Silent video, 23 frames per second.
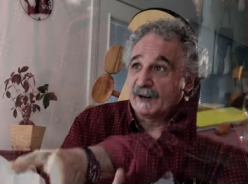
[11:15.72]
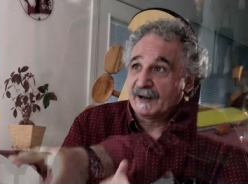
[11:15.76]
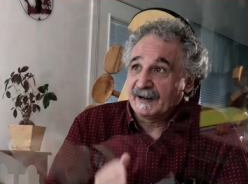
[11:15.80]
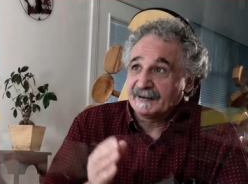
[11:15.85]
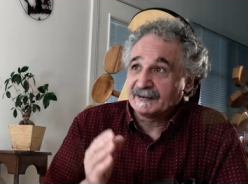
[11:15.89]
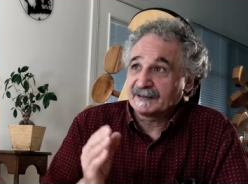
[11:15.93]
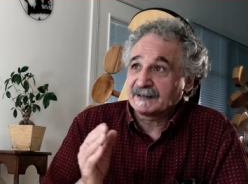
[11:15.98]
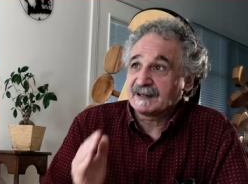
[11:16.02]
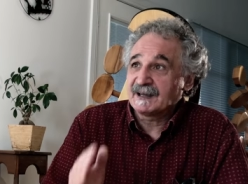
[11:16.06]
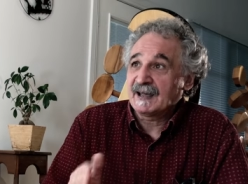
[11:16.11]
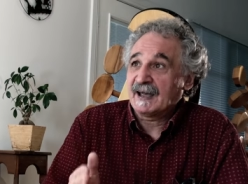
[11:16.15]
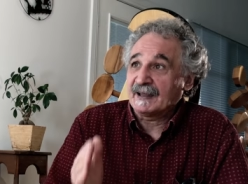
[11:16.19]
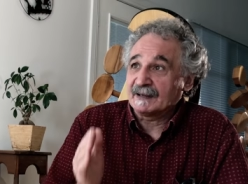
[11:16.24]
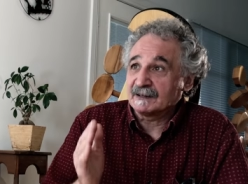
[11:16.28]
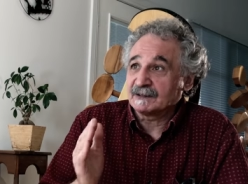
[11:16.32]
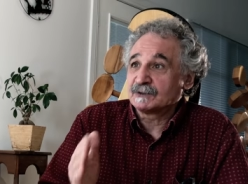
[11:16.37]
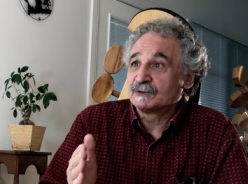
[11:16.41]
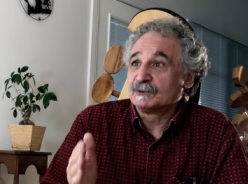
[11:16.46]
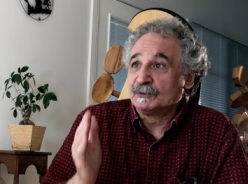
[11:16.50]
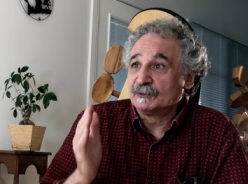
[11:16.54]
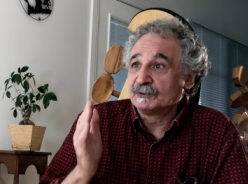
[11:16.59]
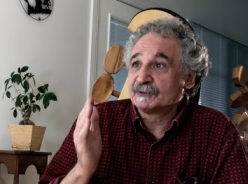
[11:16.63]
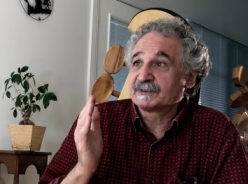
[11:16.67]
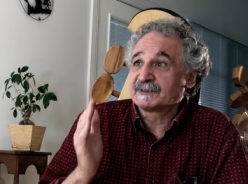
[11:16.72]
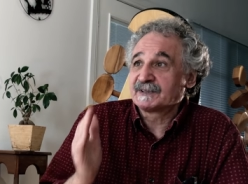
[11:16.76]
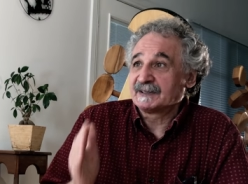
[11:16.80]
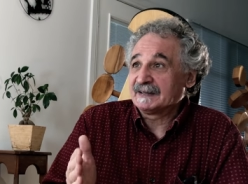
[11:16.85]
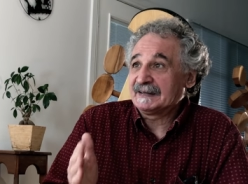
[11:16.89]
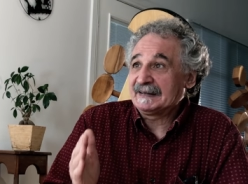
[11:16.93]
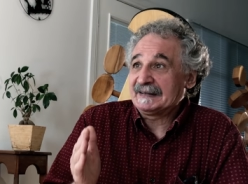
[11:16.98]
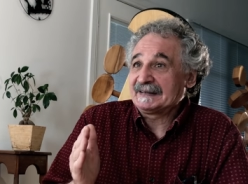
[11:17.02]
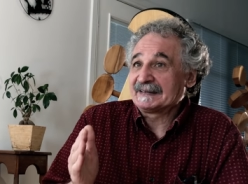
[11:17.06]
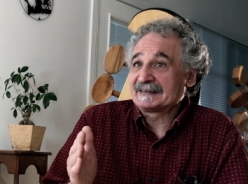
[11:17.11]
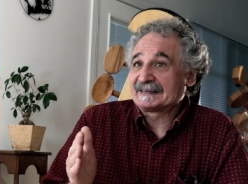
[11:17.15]
way to cut your
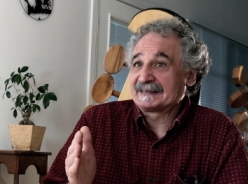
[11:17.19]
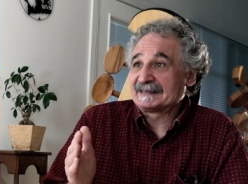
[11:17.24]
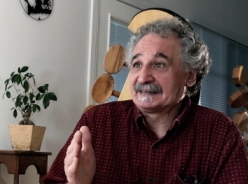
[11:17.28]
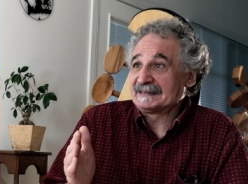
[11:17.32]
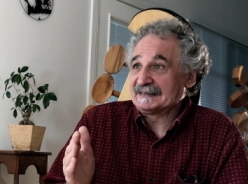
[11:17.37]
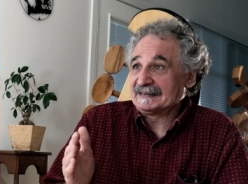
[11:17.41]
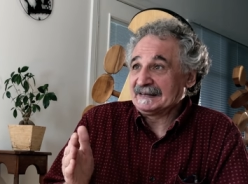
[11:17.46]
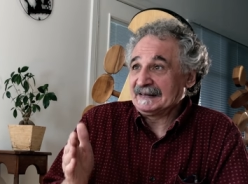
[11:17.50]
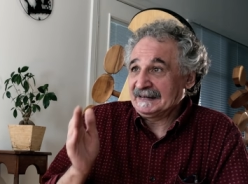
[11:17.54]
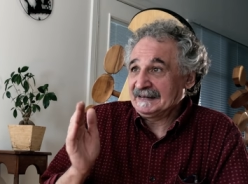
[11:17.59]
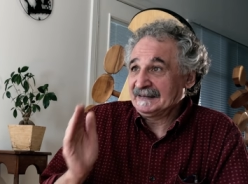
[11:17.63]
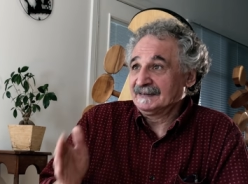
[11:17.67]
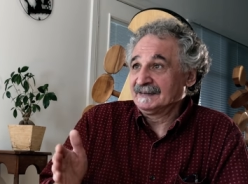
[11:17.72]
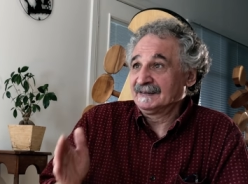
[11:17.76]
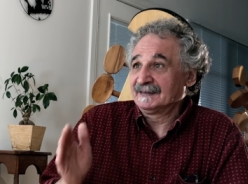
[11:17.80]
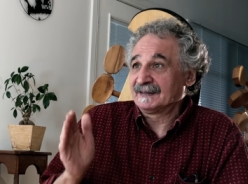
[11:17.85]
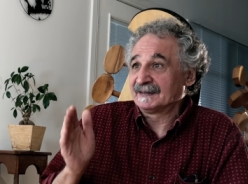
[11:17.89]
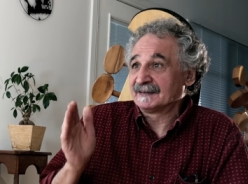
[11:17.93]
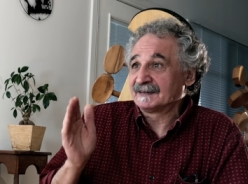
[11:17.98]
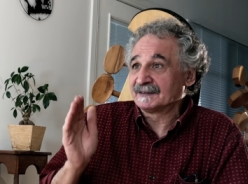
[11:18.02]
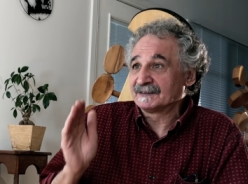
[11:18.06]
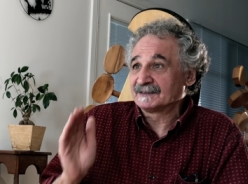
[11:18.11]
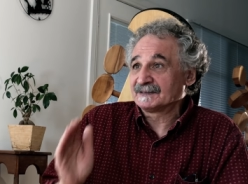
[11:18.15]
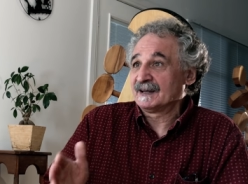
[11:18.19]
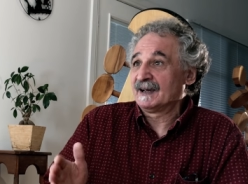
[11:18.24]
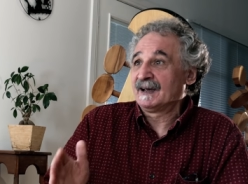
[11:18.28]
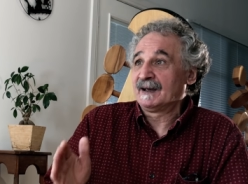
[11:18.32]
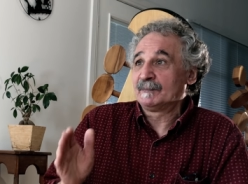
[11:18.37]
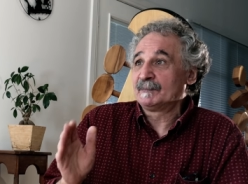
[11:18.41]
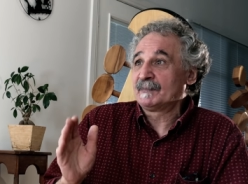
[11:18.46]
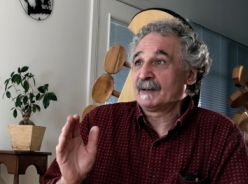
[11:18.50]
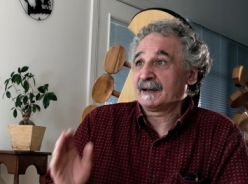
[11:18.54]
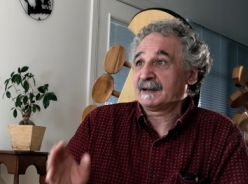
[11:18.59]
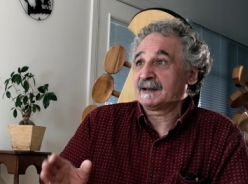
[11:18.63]
teeth in the
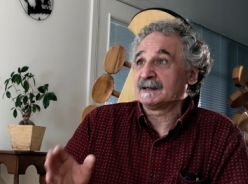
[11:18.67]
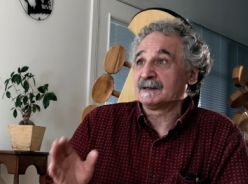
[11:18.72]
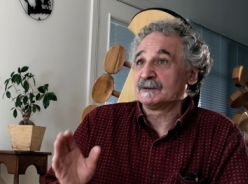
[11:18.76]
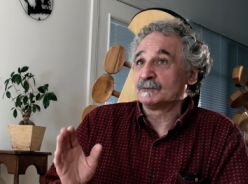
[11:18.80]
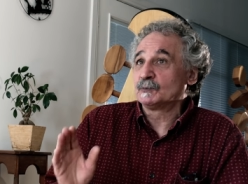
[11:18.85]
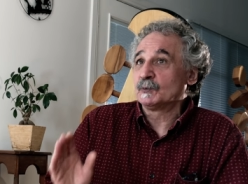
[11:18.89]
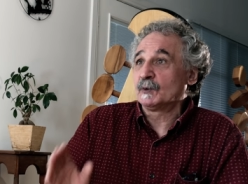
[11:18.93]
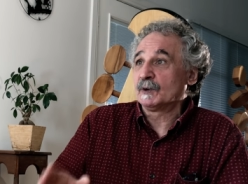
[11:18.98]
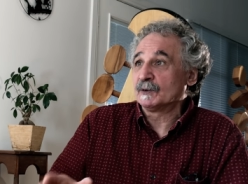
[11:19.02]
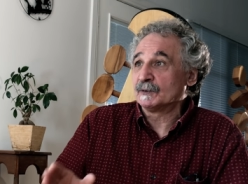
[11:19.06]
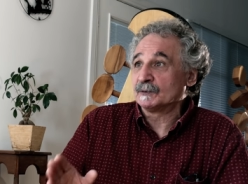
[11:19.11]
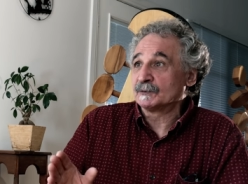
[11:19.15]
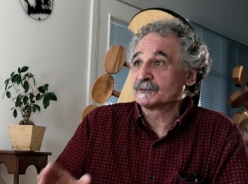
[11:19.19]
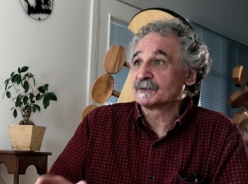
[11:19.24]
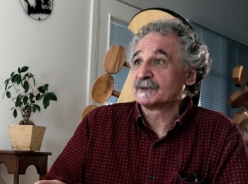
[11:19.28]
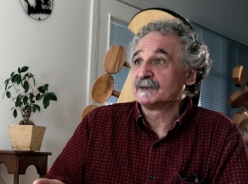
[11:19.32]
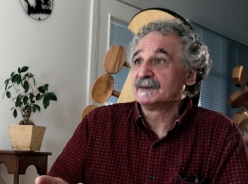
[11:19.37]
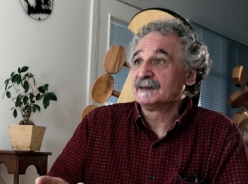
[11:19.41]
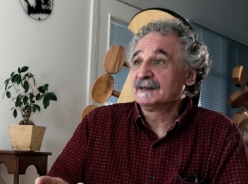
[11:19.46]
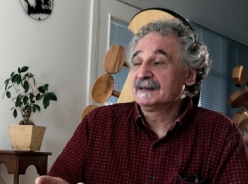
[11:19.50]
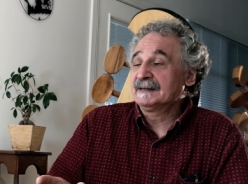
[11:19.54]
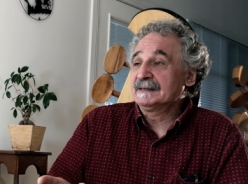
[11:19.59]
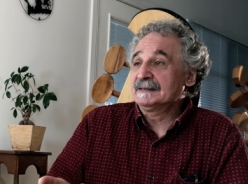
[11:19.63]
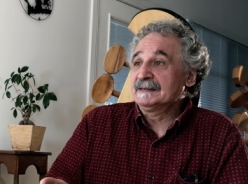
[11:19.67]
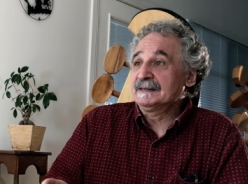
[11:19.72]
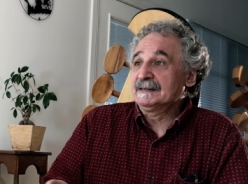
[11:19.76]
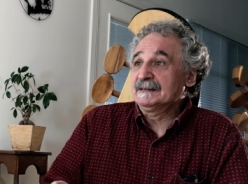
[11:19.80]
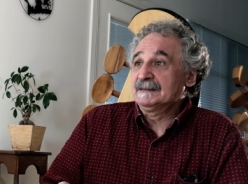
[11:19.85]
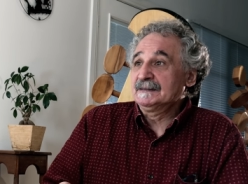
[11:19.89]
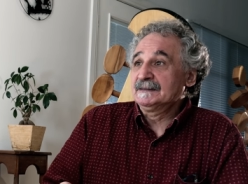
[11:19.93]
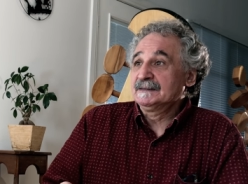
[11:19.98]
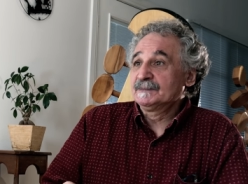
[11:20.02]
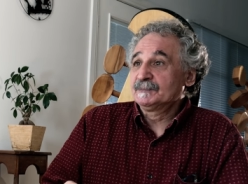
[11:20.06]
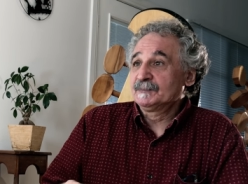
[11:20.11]
guitar making world.
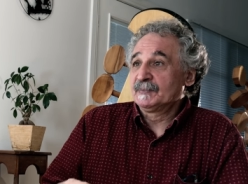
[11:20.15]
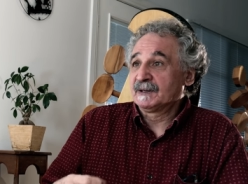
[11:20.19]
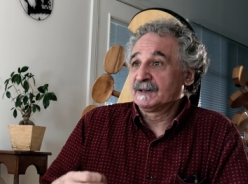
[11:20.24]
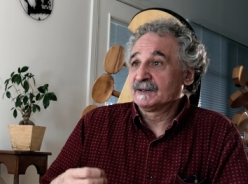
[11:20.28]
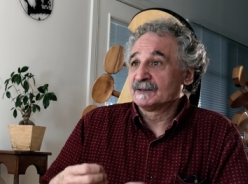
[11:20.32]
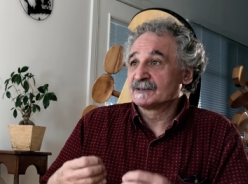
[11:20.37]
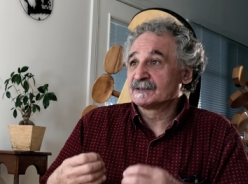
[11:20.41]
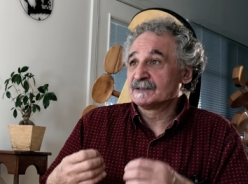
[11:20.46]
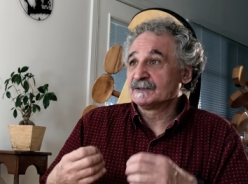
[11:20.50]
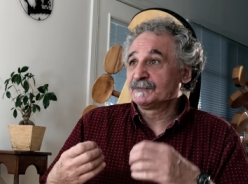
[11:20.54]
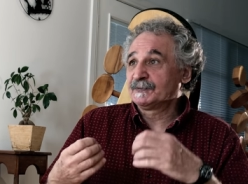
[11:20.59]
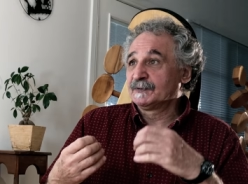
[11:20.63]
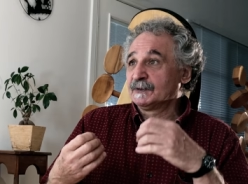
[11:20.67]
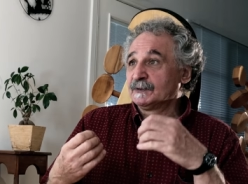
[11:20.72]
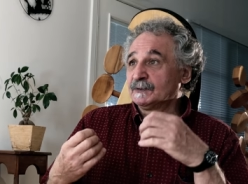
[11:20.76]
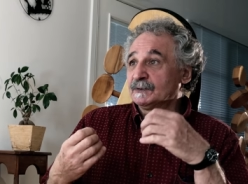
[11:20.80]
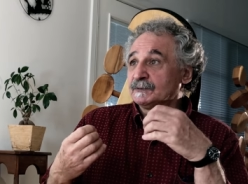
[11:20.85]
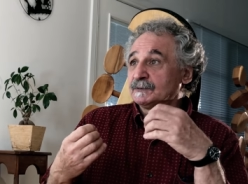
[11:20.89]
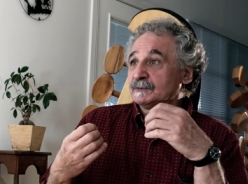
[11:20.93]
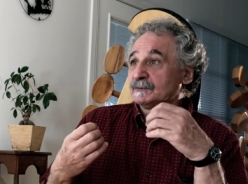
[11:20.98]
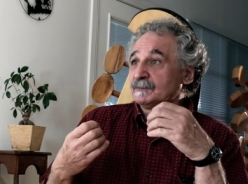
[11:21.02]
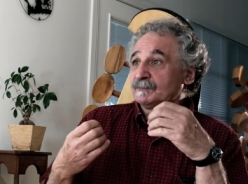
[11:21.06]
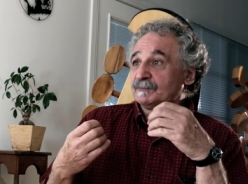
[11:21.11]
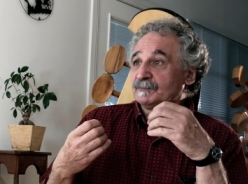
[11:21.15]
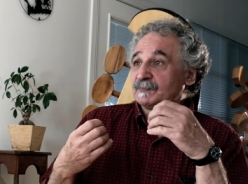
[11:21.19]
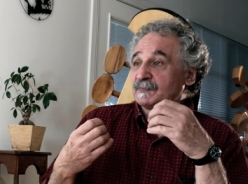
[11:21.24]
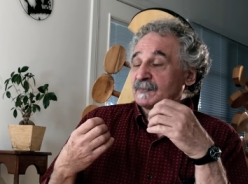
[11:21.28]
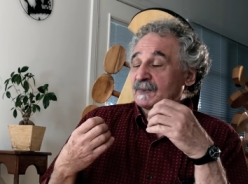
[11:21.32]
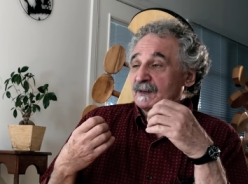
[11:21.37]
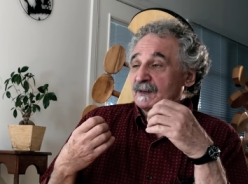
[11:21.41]
Because if you